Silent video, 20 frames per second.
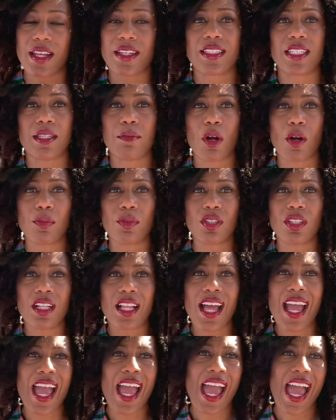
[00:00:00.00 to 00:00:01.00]

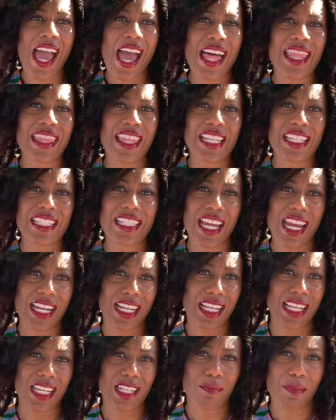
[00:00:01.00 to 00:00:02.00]
T-Mobile, and the
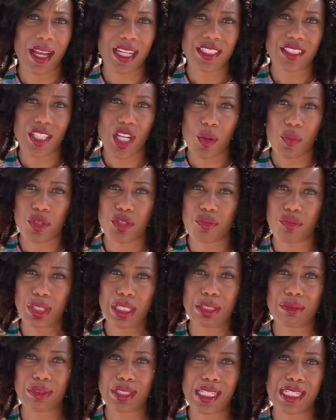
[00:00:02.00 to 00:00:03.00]
data in Mexico was
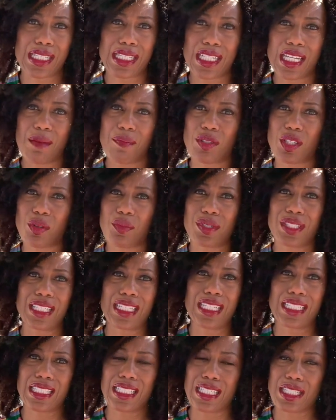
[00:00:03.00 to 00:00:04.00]
really, really cheap, so it was
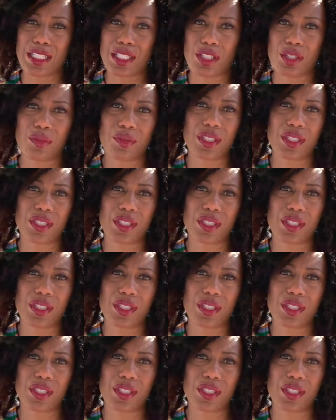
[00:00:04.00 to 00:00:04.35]
easy to do.